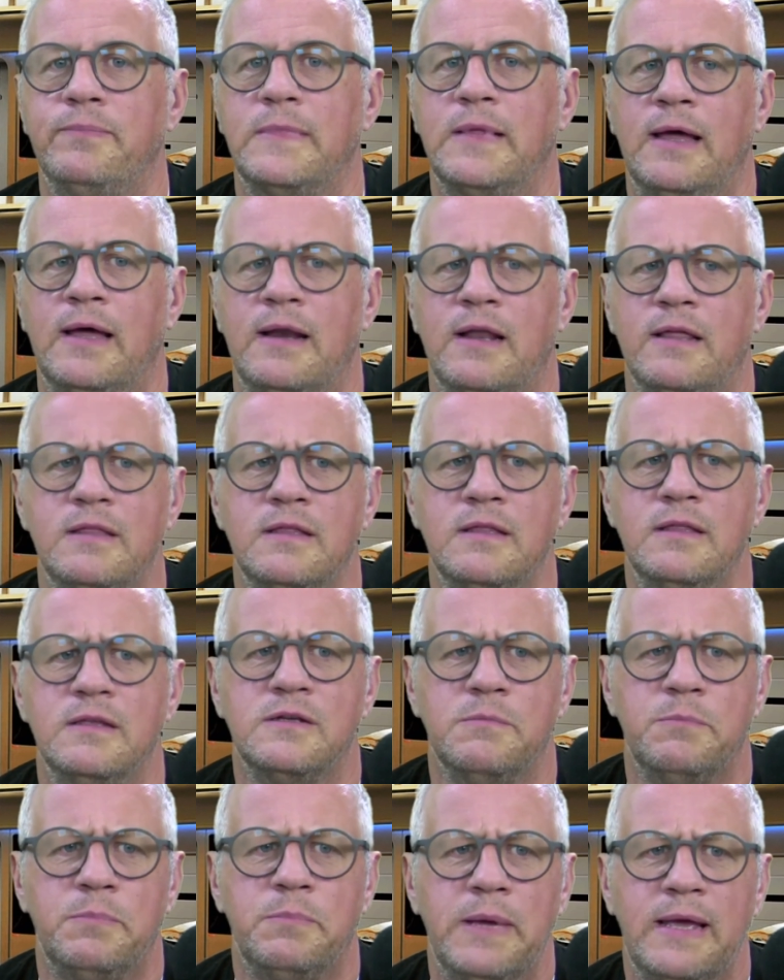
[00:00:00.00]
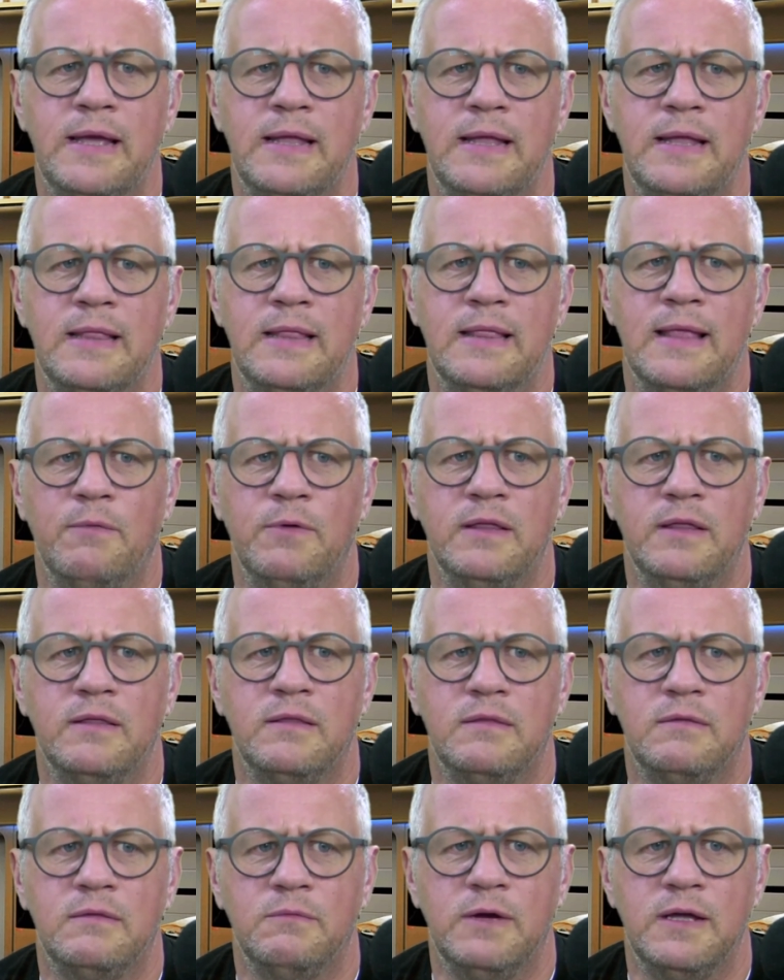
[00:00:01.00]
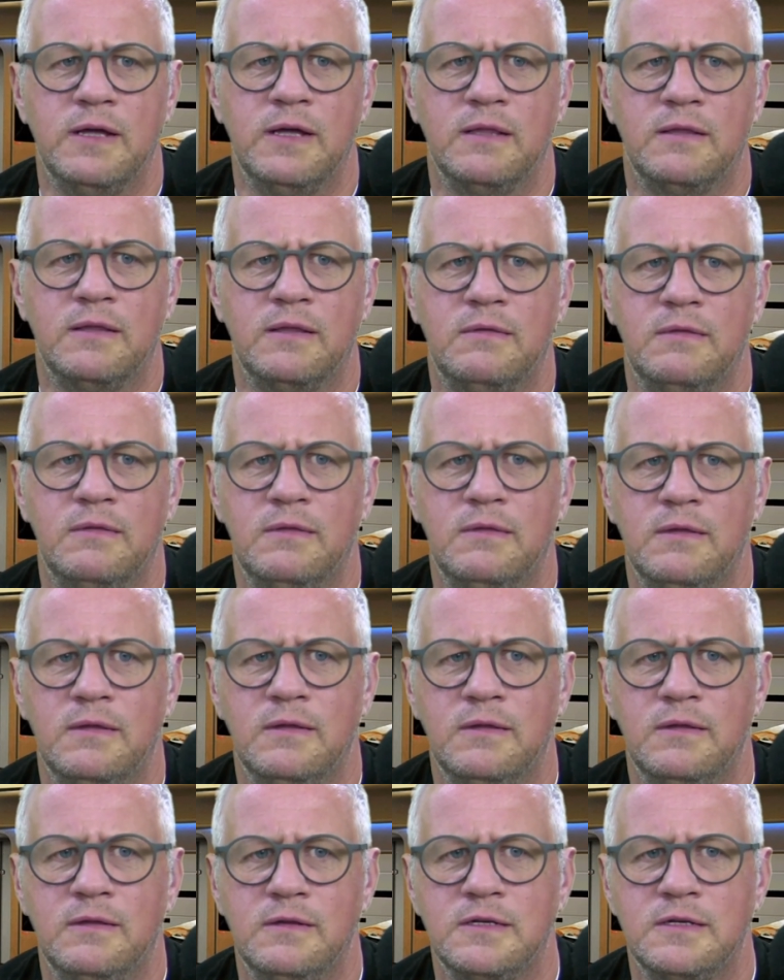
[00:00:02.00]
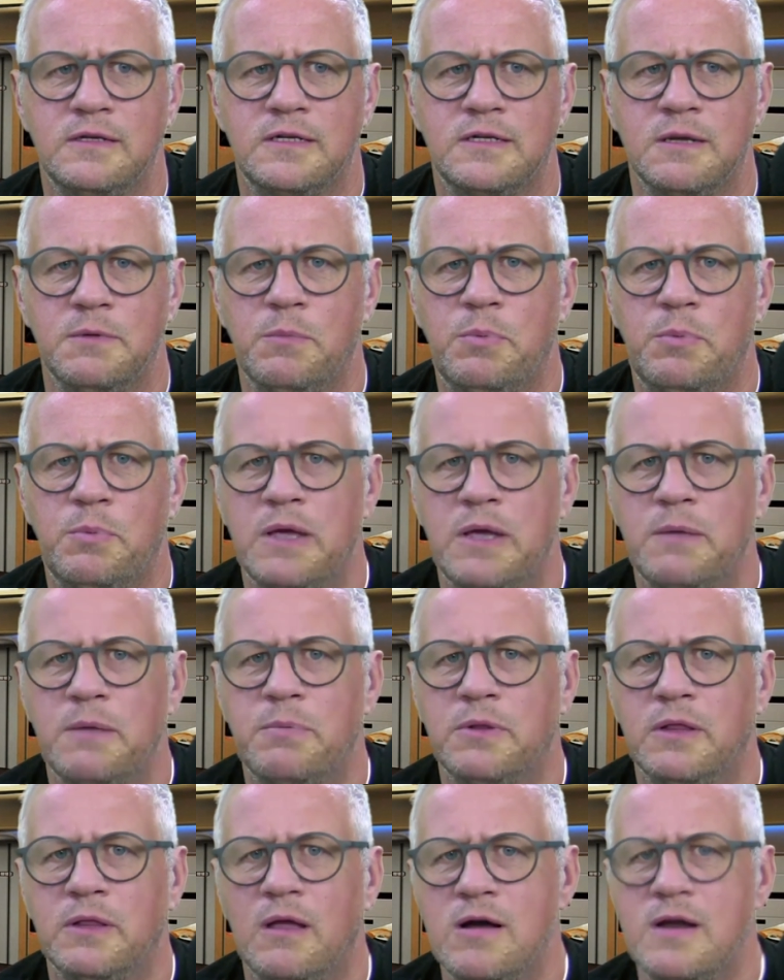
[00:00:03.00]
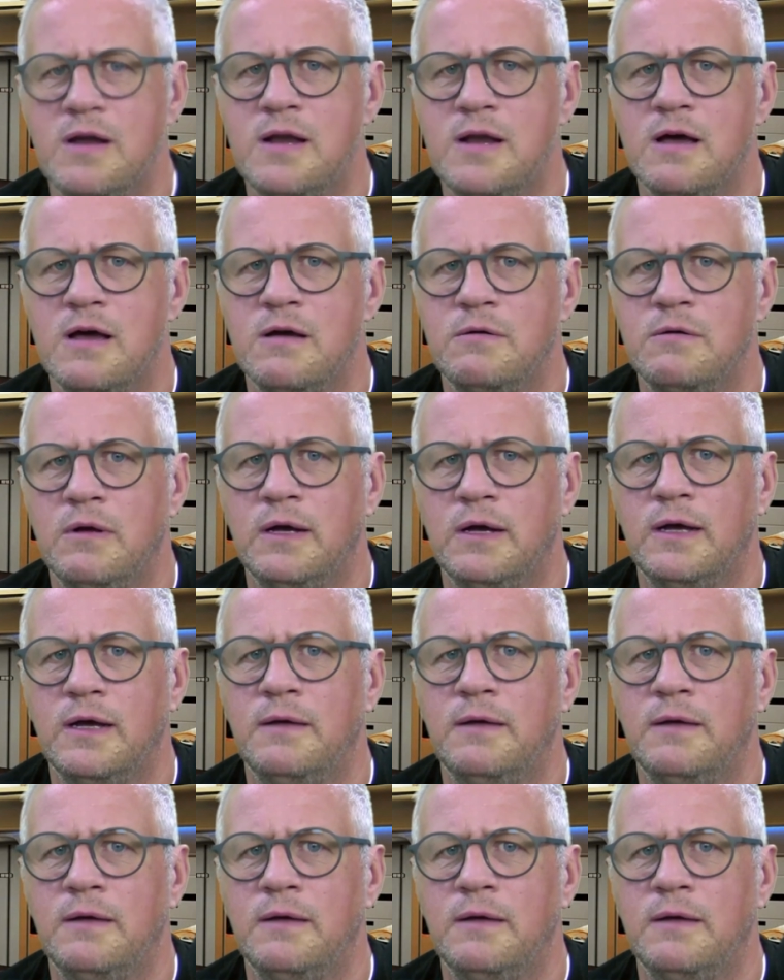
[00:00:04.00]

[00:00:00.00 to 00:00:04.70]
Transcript: And I think there's a bit in that with some of the people that I know.